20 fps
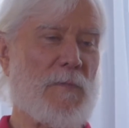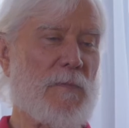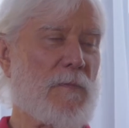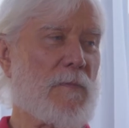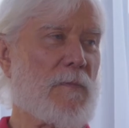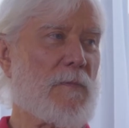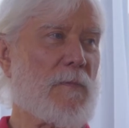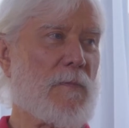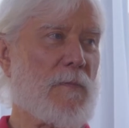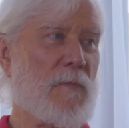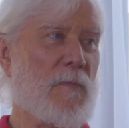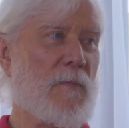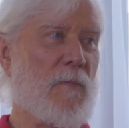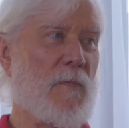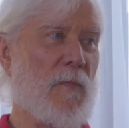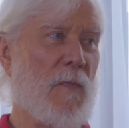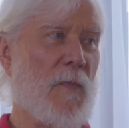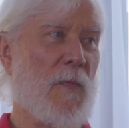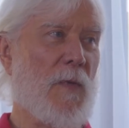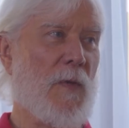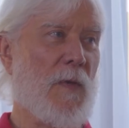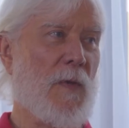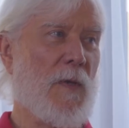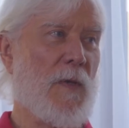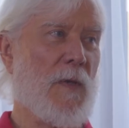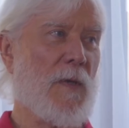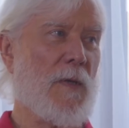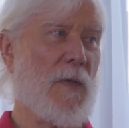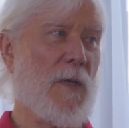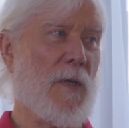That was your
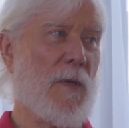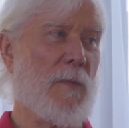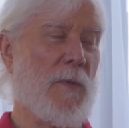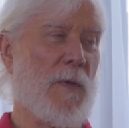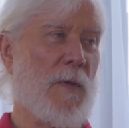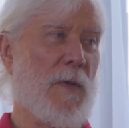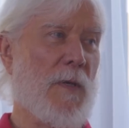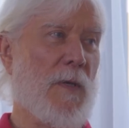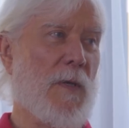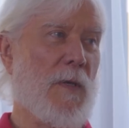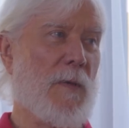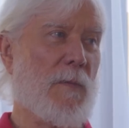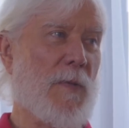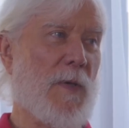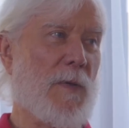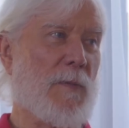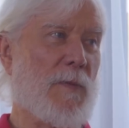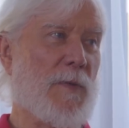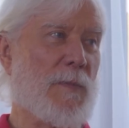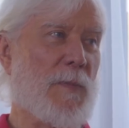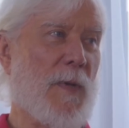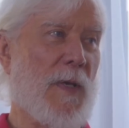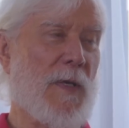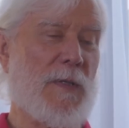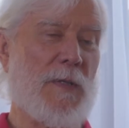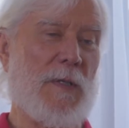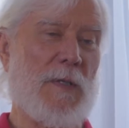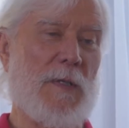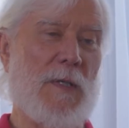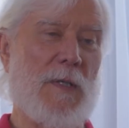return to TMI. But it was
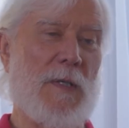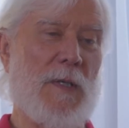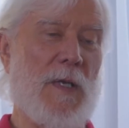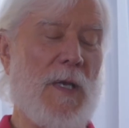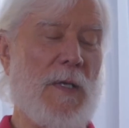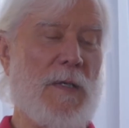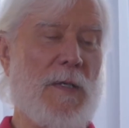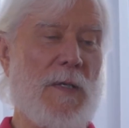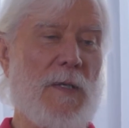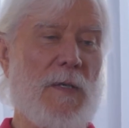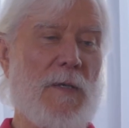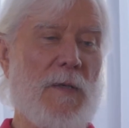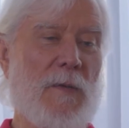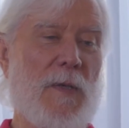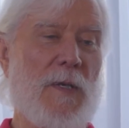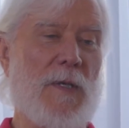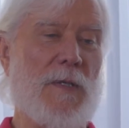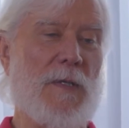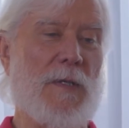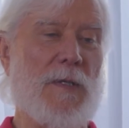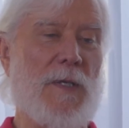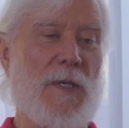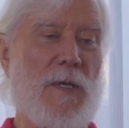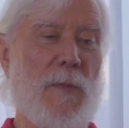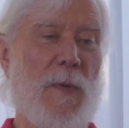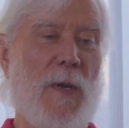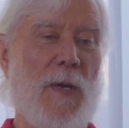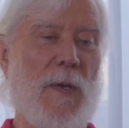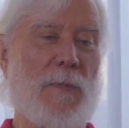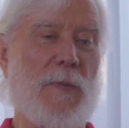basically, I didn't do it as a
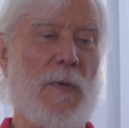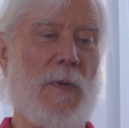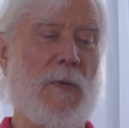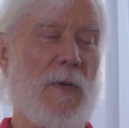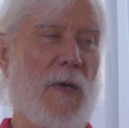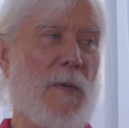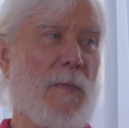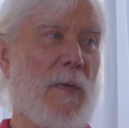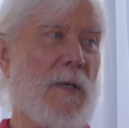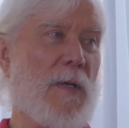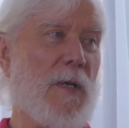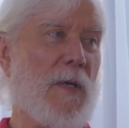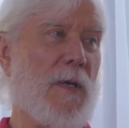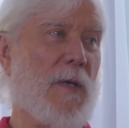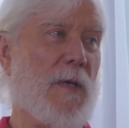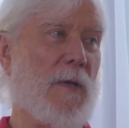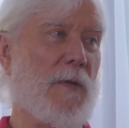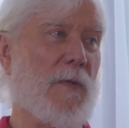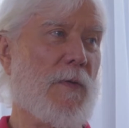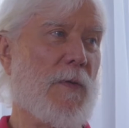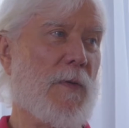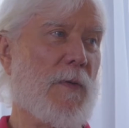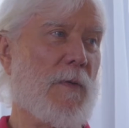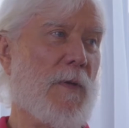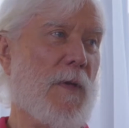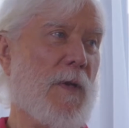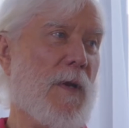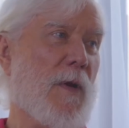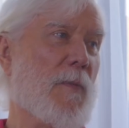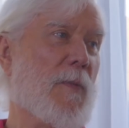TMI program. I did it as an
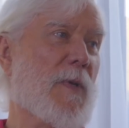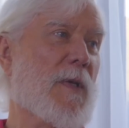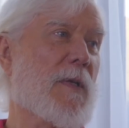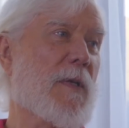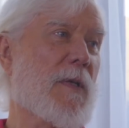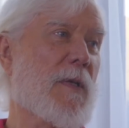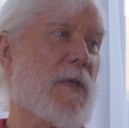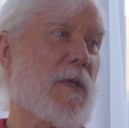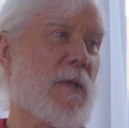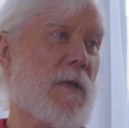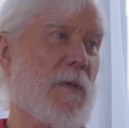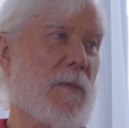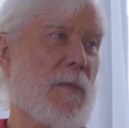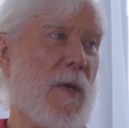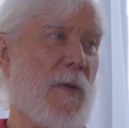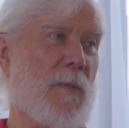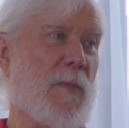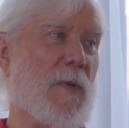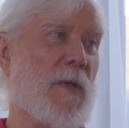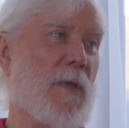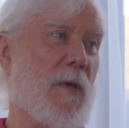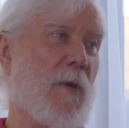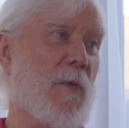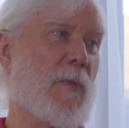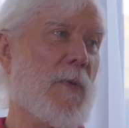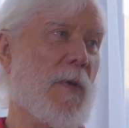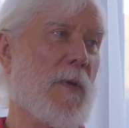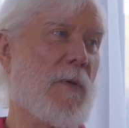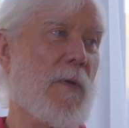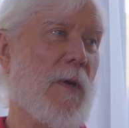MBT, My Big Toe
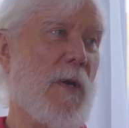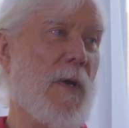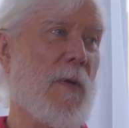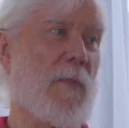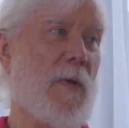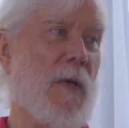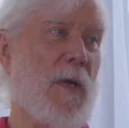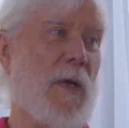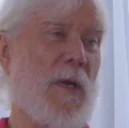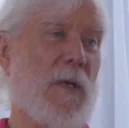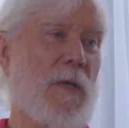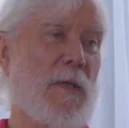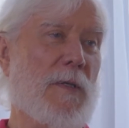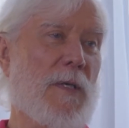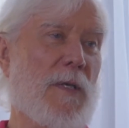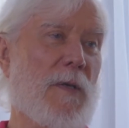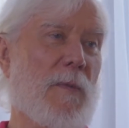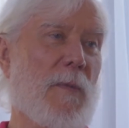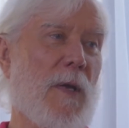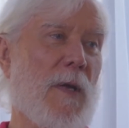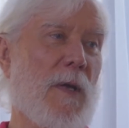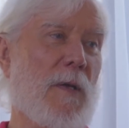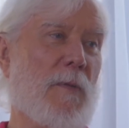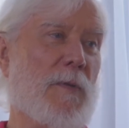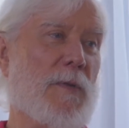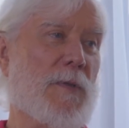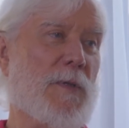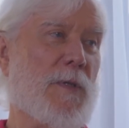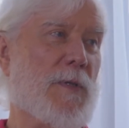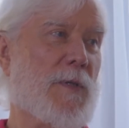program. Yeah. TMI
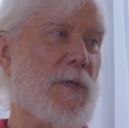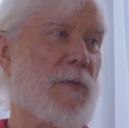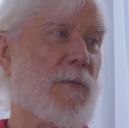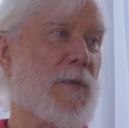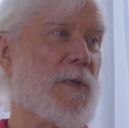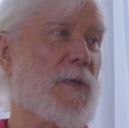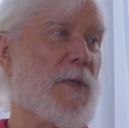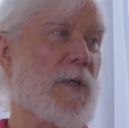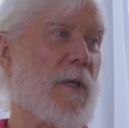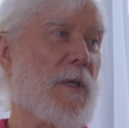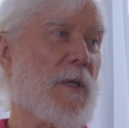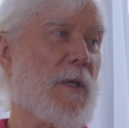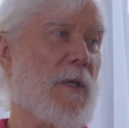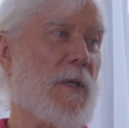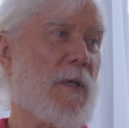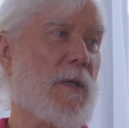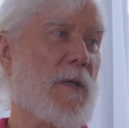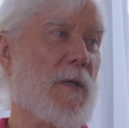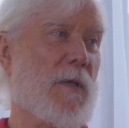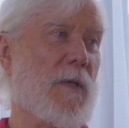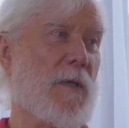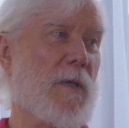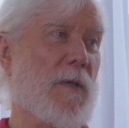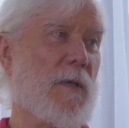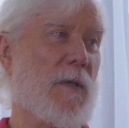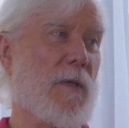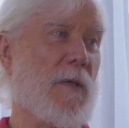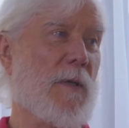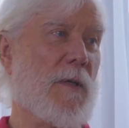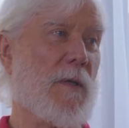was just the facility.
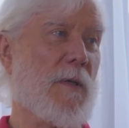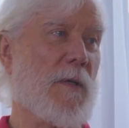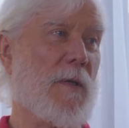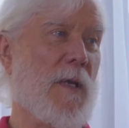Yeah.